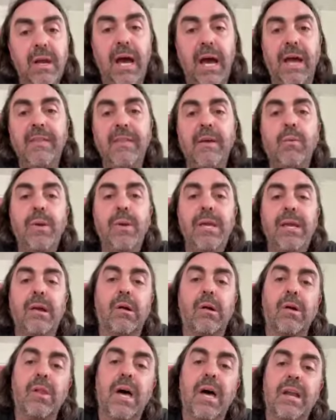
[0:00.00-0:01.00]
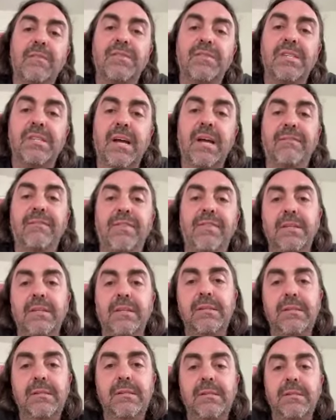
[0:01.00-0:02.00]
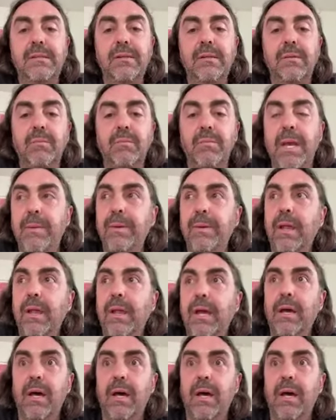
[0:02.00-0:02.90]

I think we hear a lot of stuff that's maybe like,